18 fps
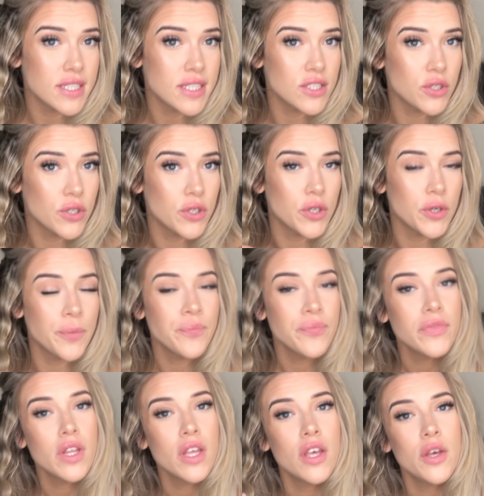So
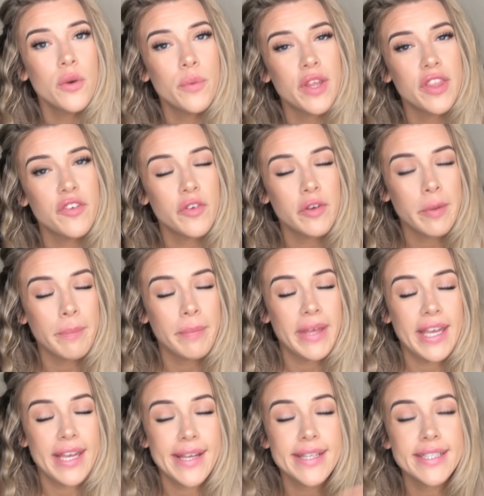whether it
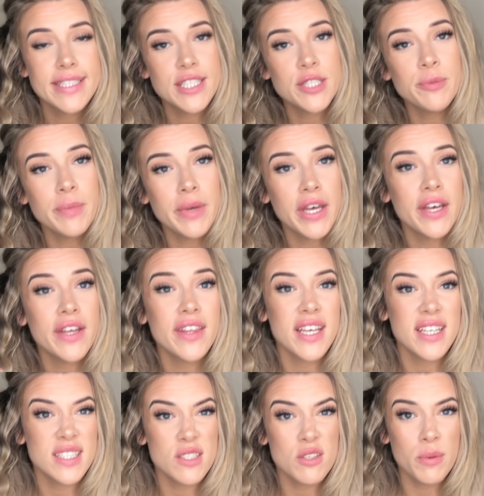be summer
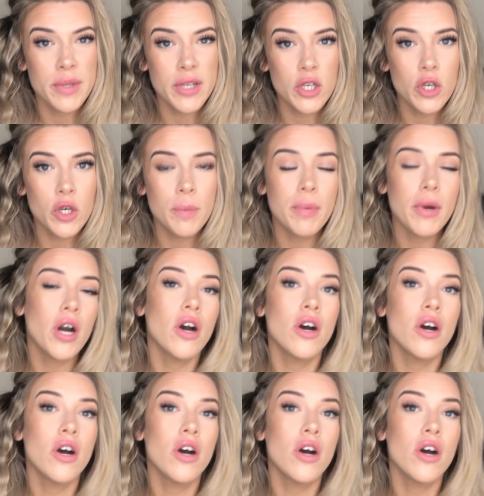that's coming up,